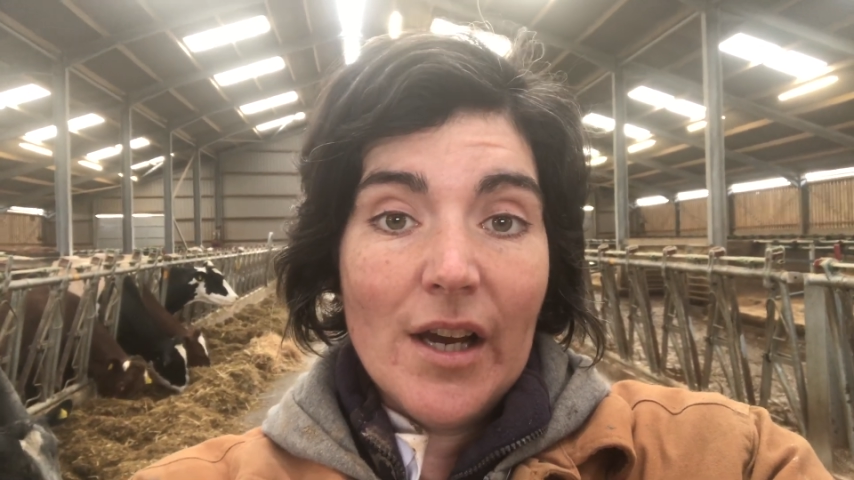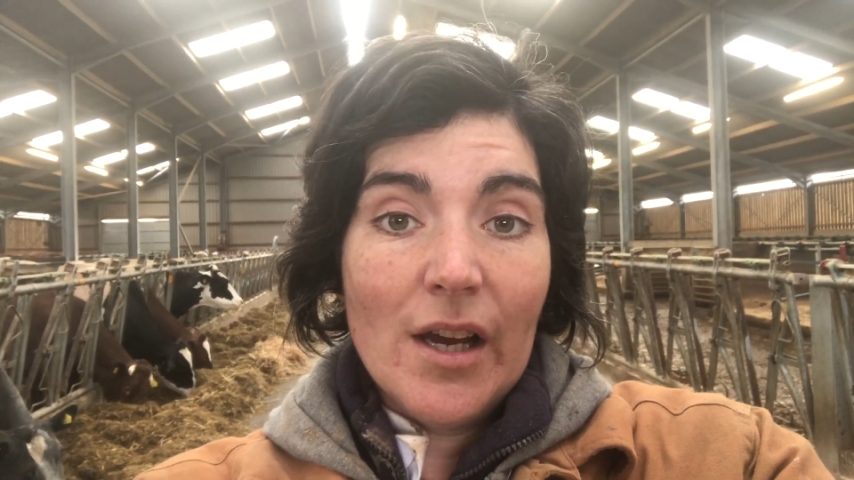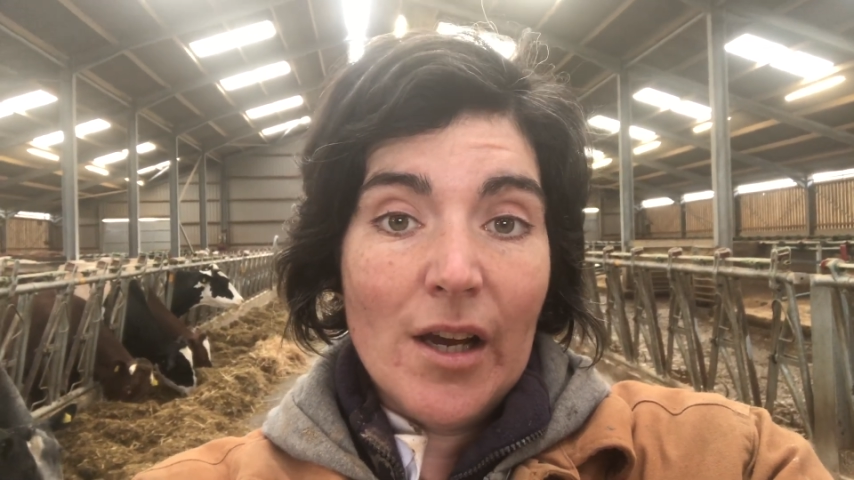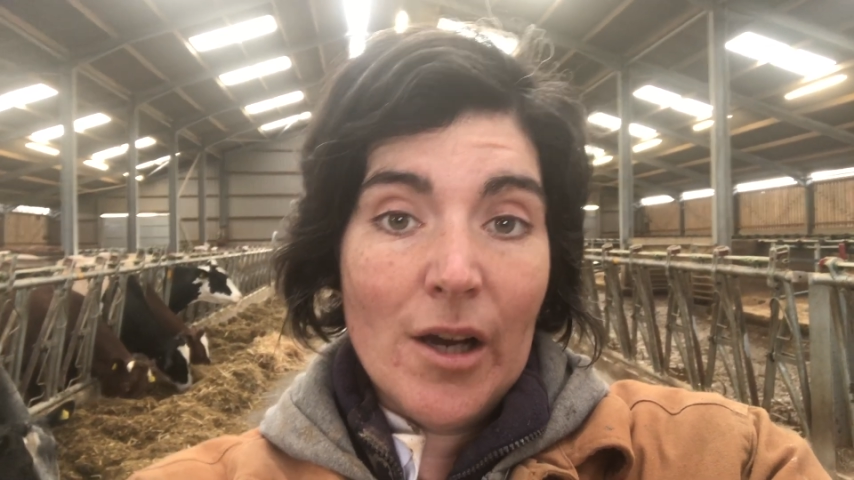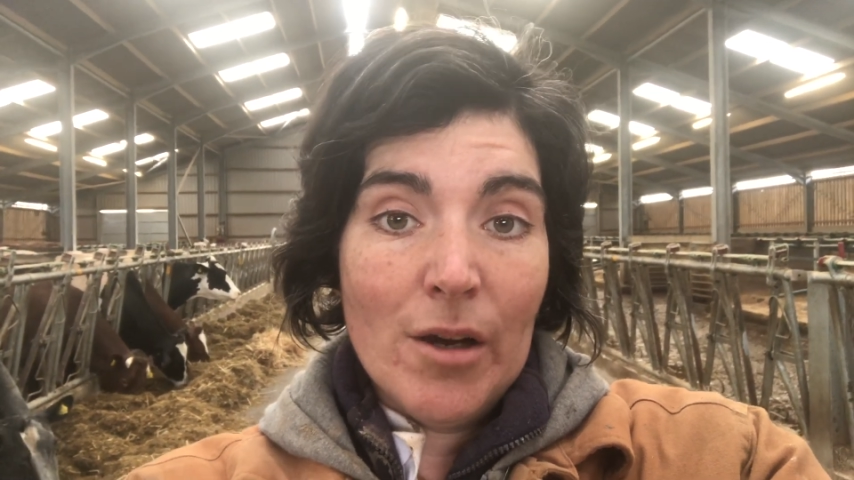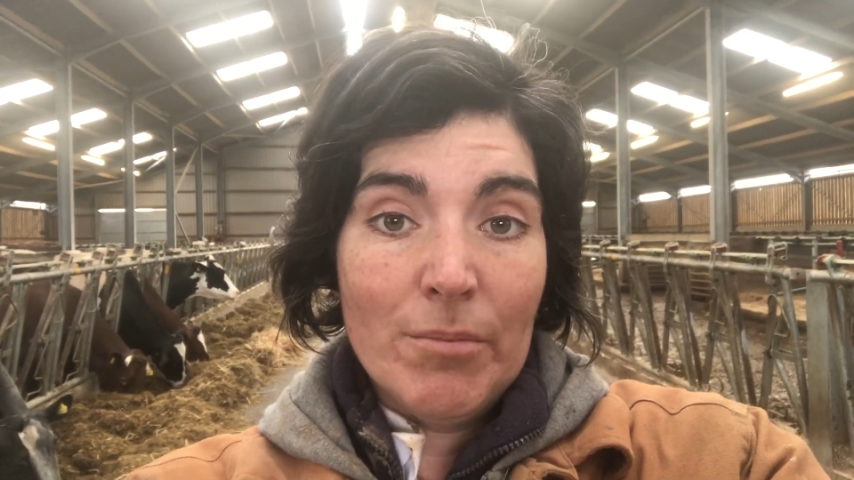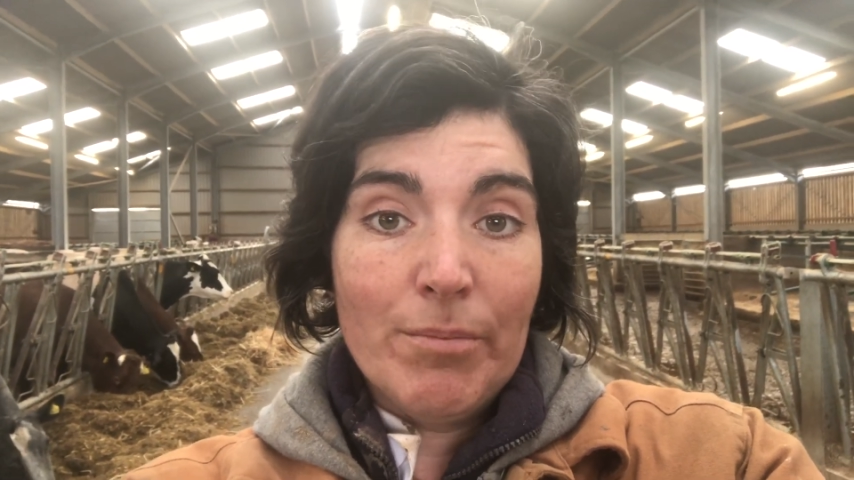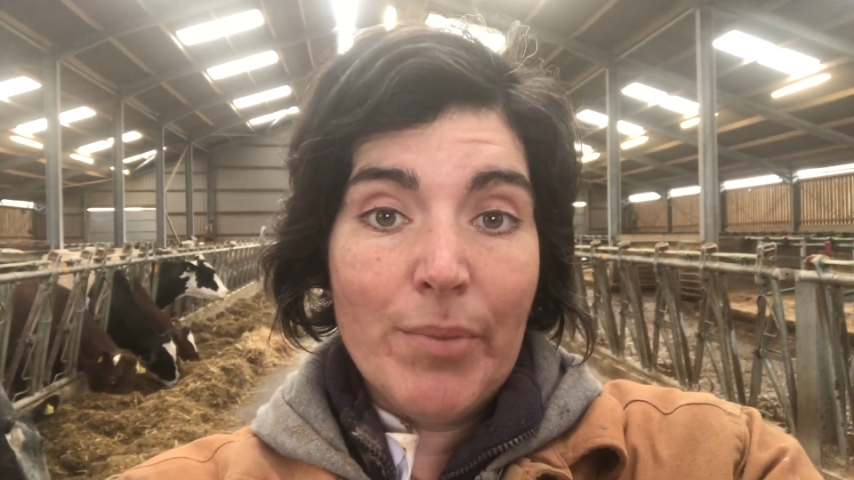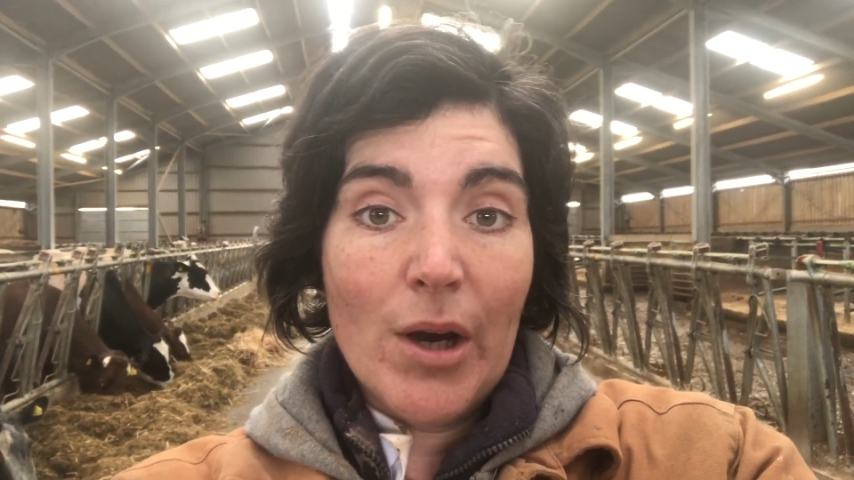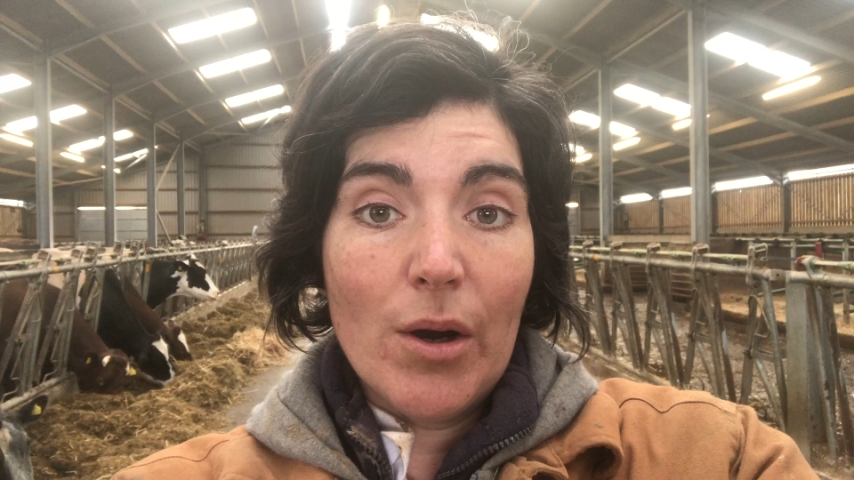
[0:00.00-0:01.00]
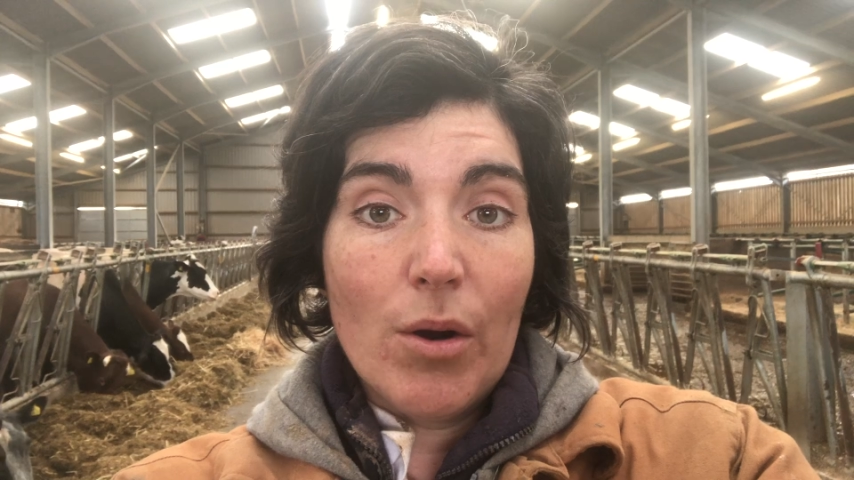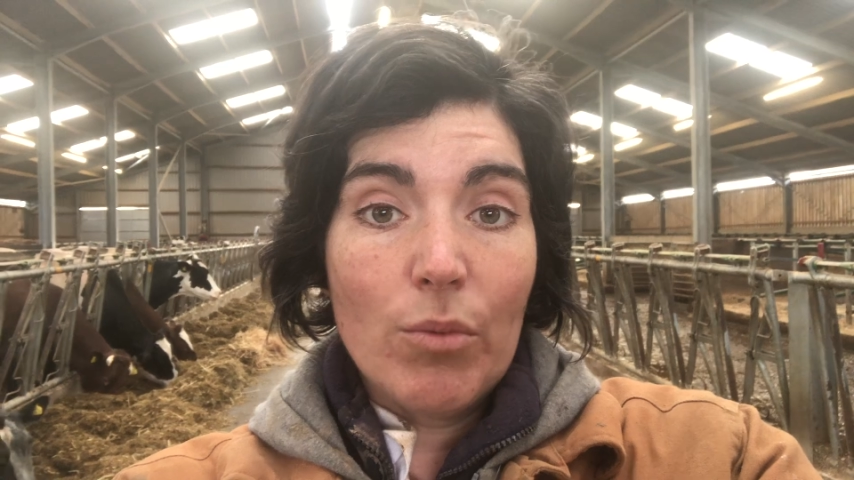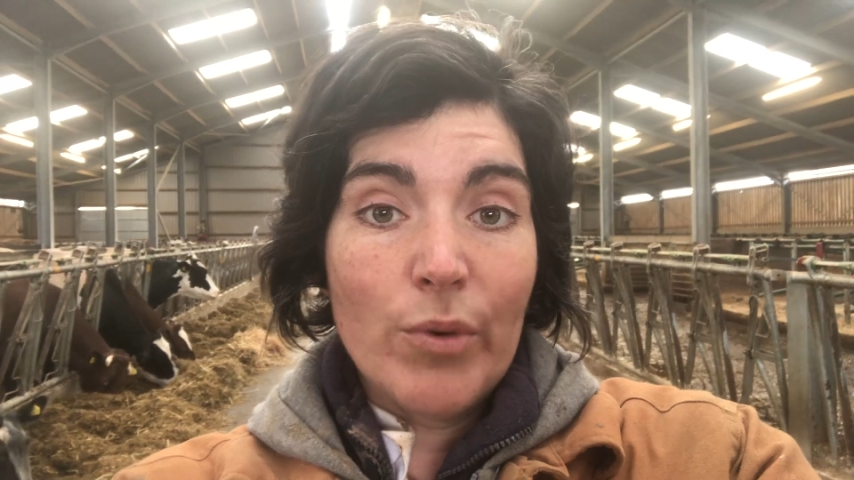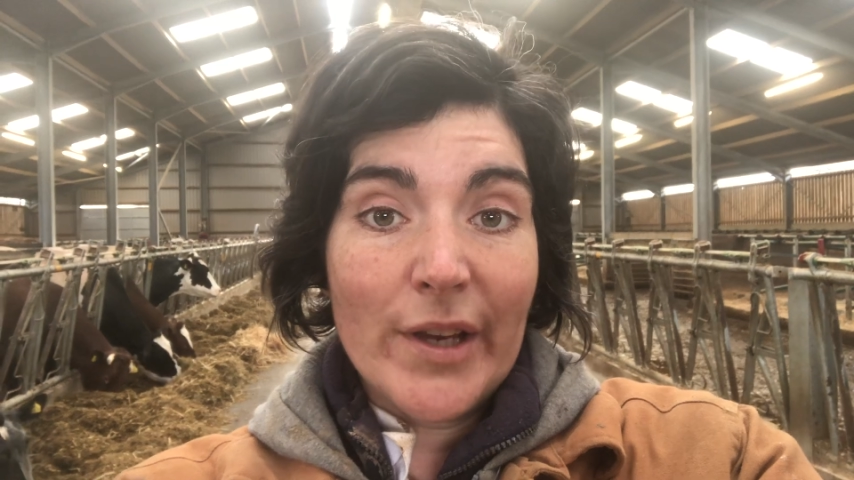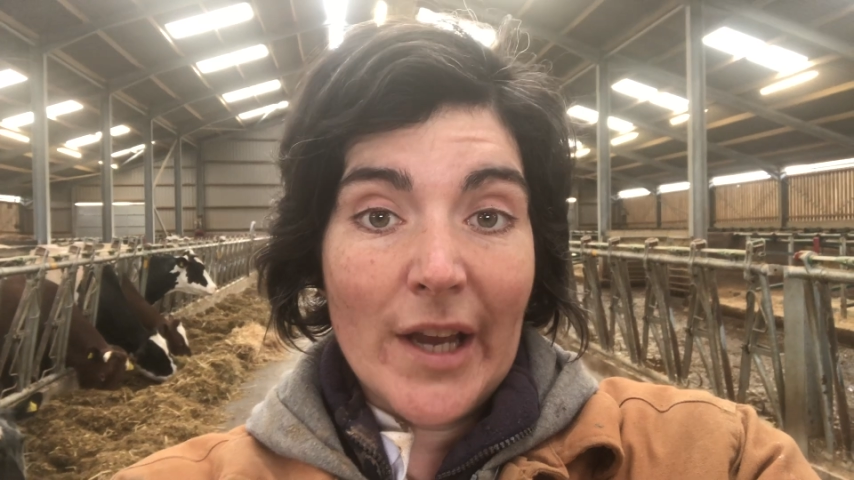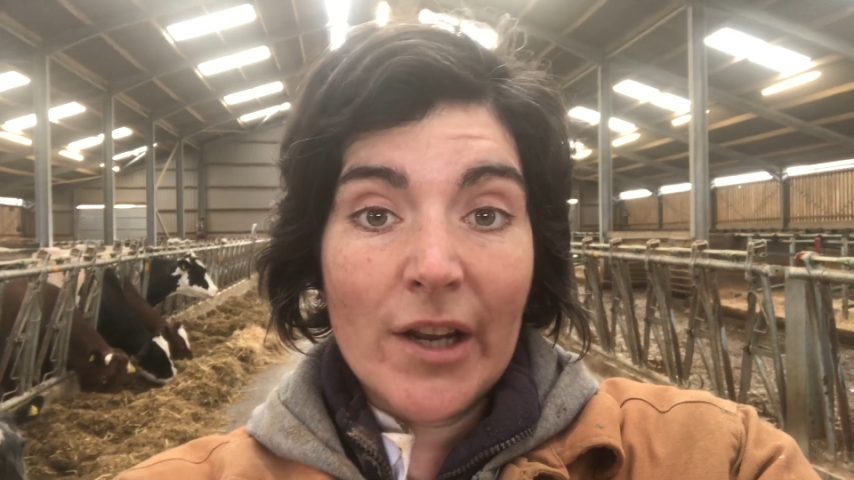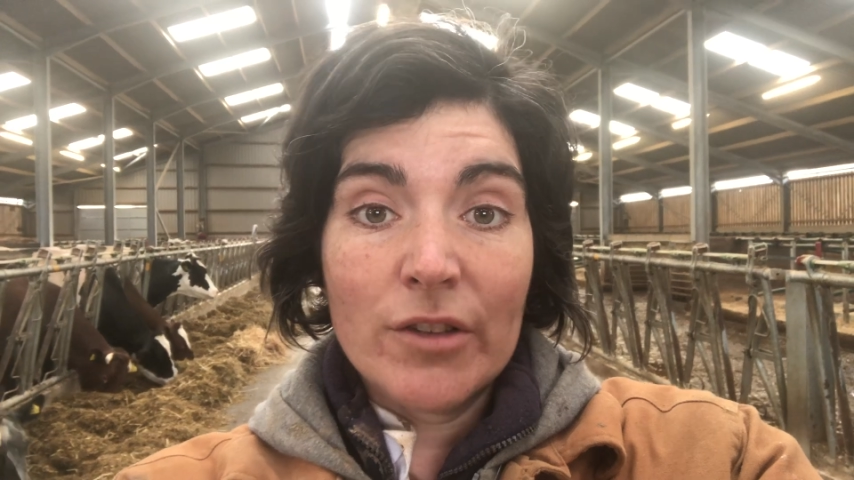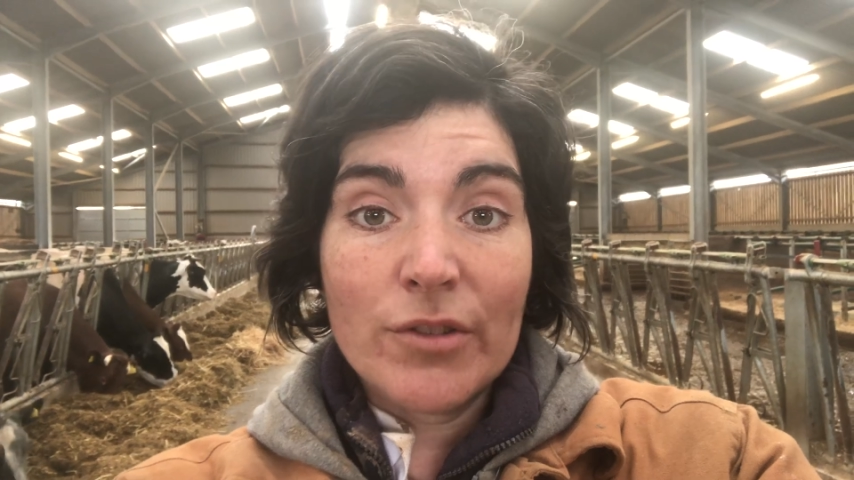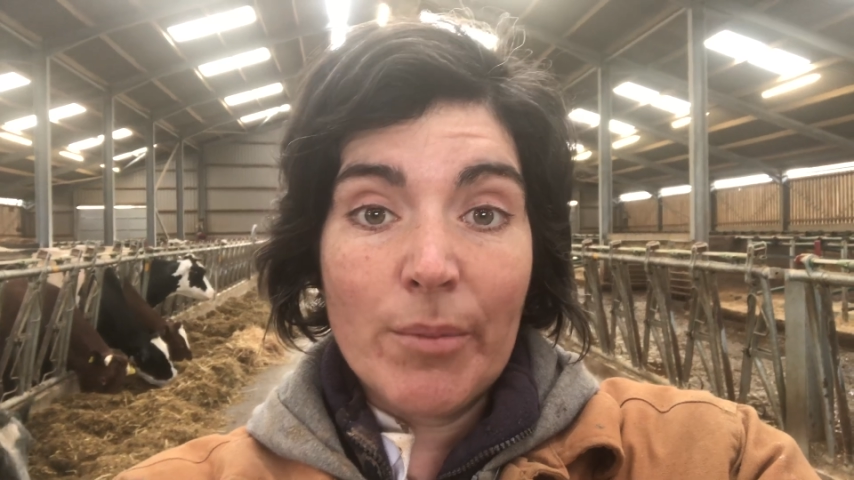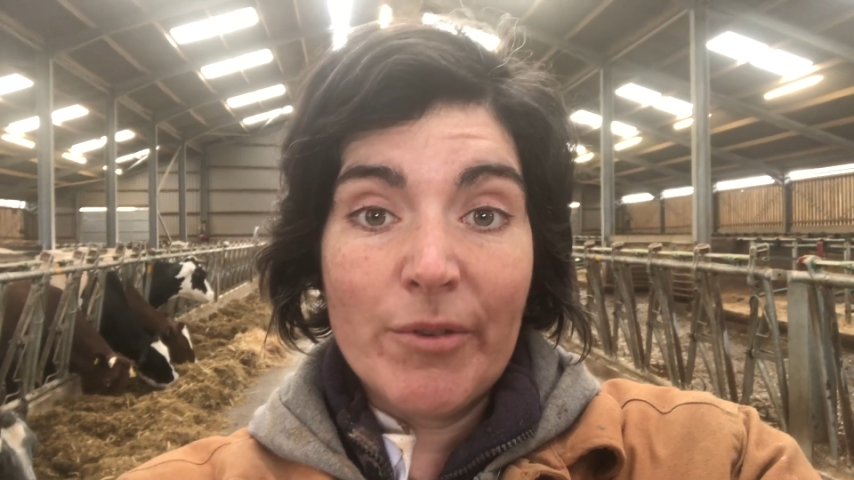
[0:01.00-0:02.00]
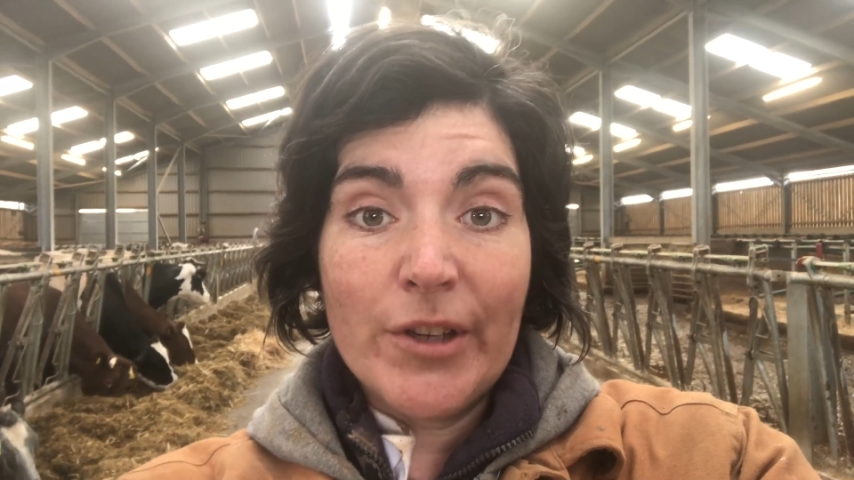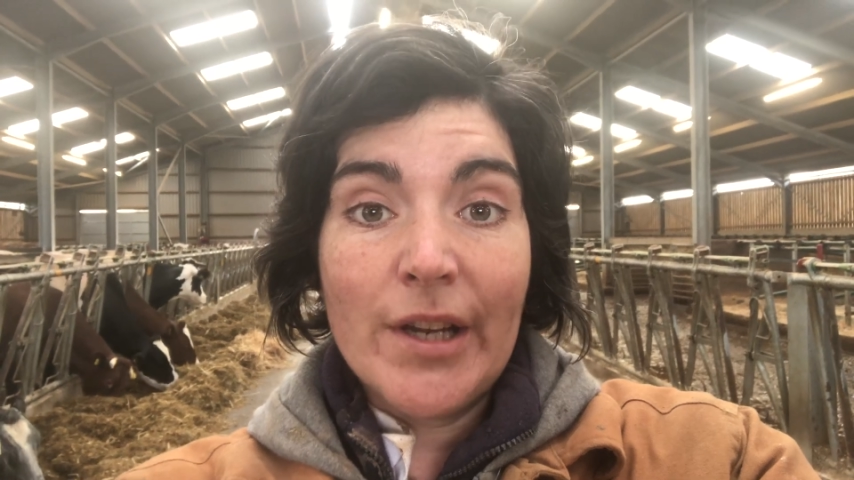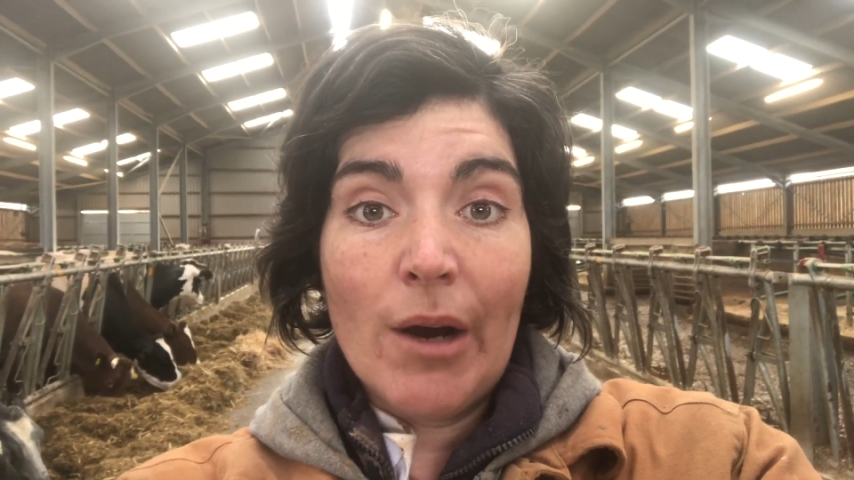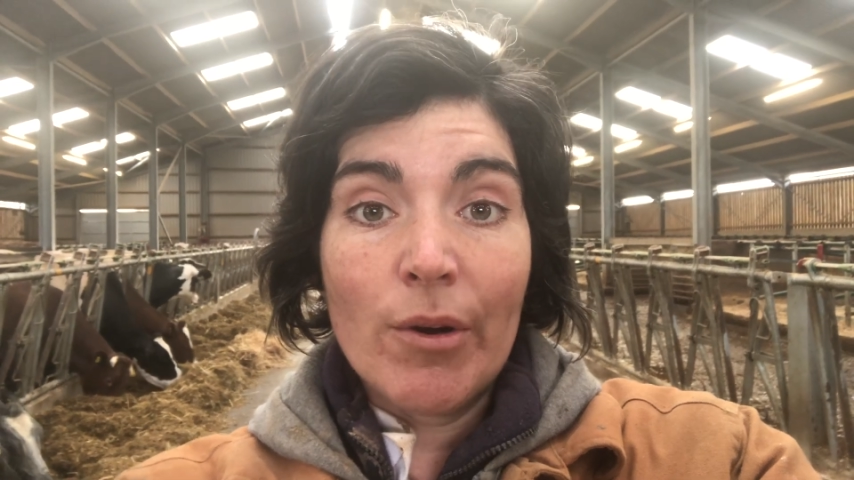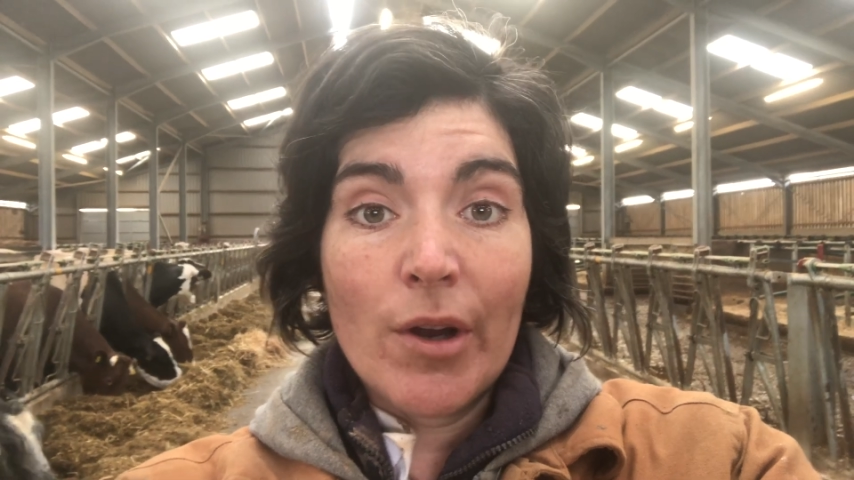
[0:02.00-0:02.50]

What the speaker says: But we're getting on top of it now,